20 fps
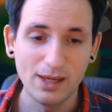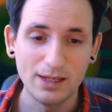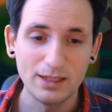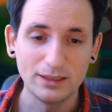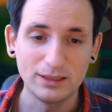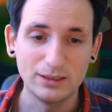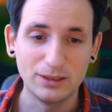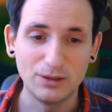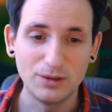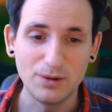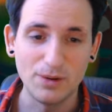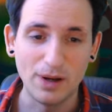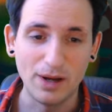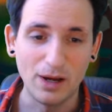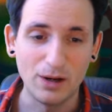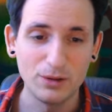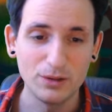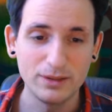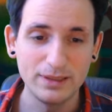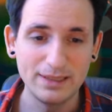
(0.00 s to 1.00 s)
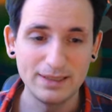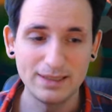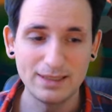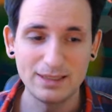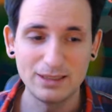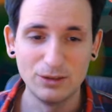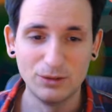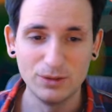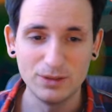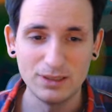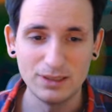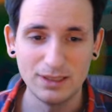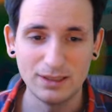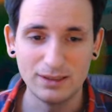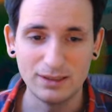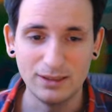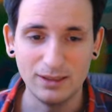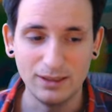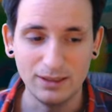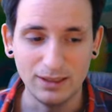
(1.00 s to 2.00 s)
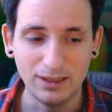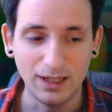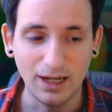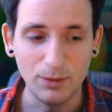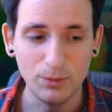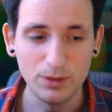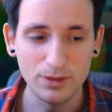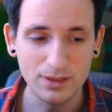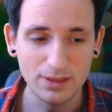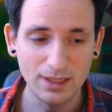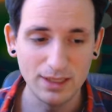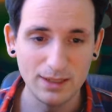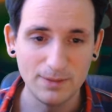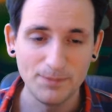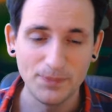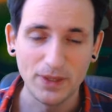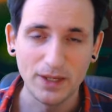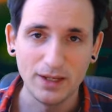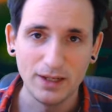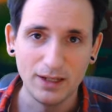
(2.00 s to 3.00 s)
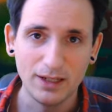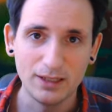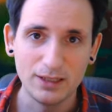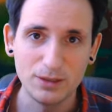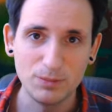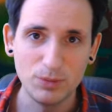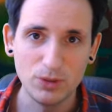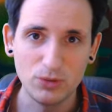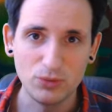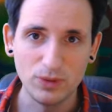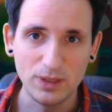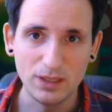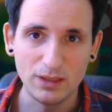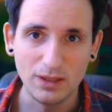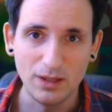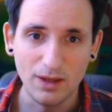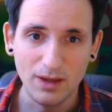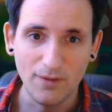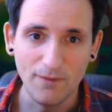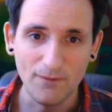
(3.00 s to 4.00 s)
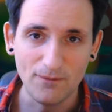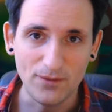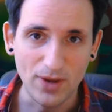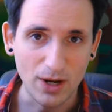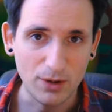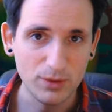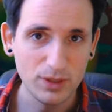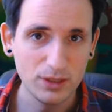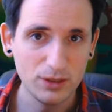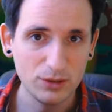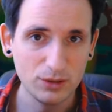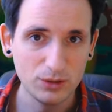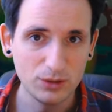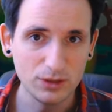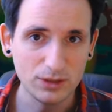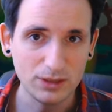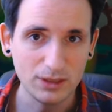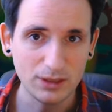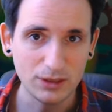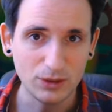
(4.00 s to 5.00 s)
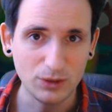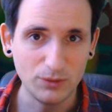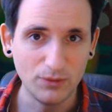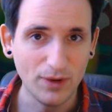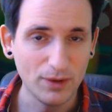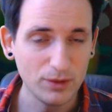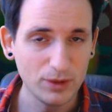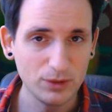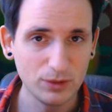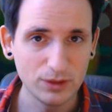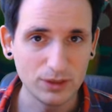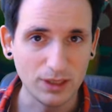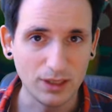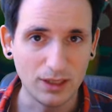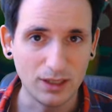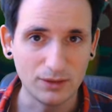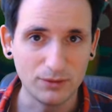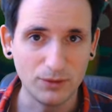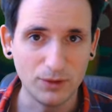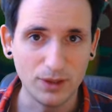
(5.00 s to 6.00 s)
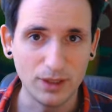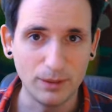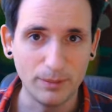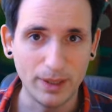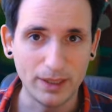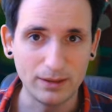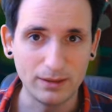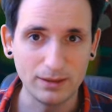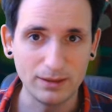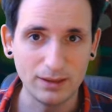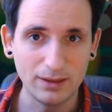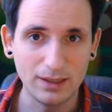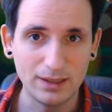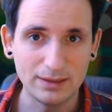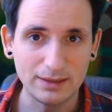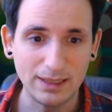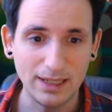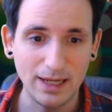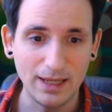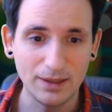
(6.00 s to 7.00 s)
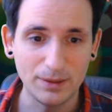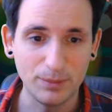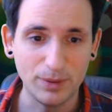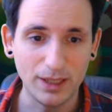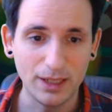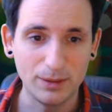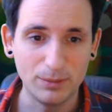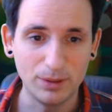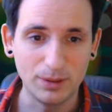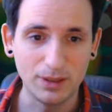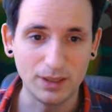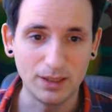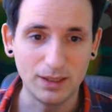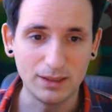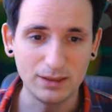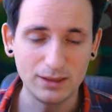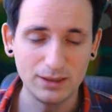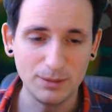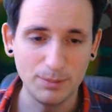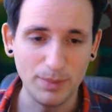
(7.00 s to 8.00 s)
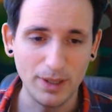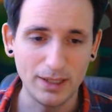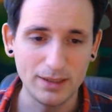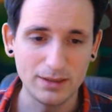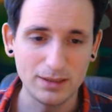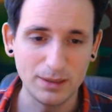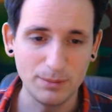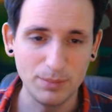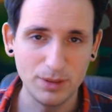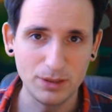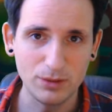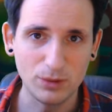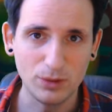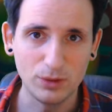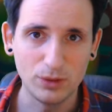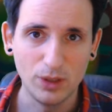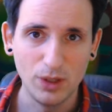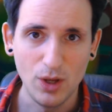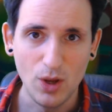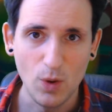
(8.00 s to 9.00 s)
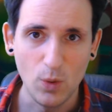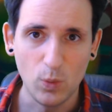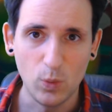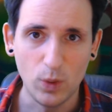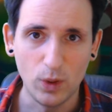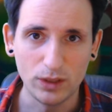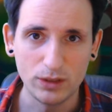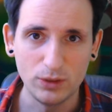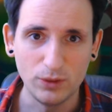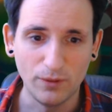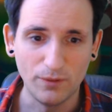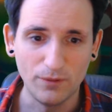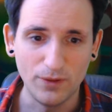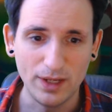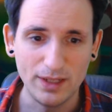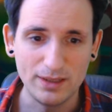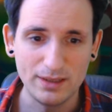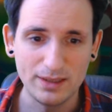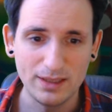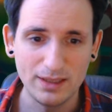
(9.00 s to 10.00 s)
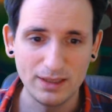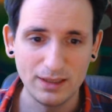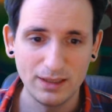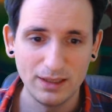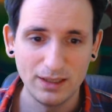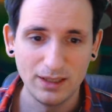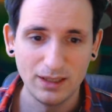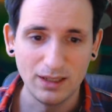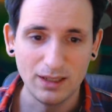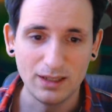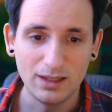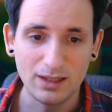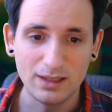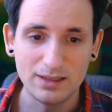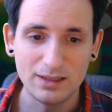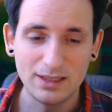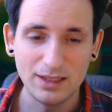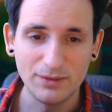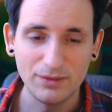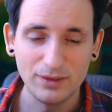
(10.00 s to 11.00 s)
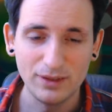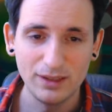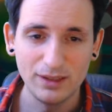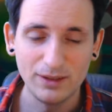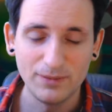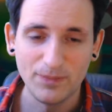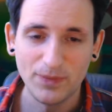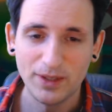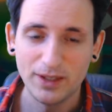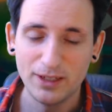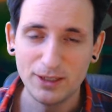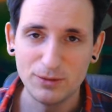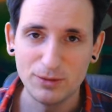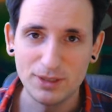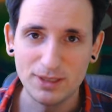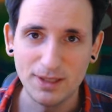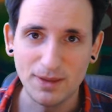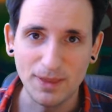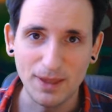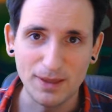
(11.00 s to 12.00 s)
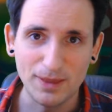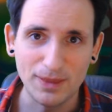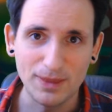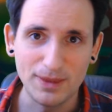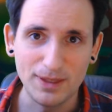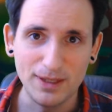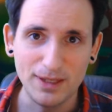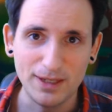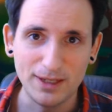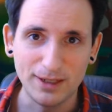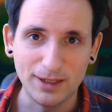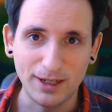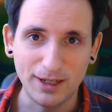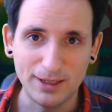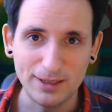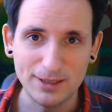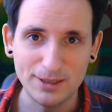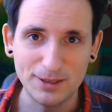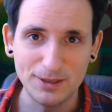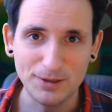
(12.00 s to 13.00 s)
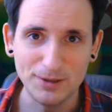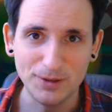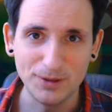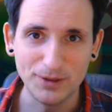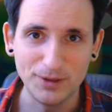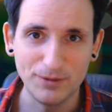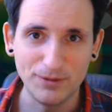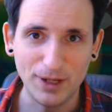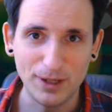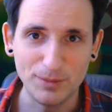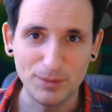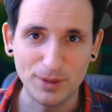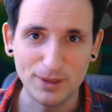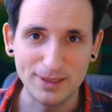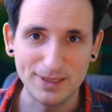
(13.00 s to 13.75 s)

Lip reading: So how good is the Stone Sentinel here? I would say it is between very good, a very good card for the elemental class and a playable card. It depends a bit on what you're facing. It's definitely interesting that the Hearthstone developers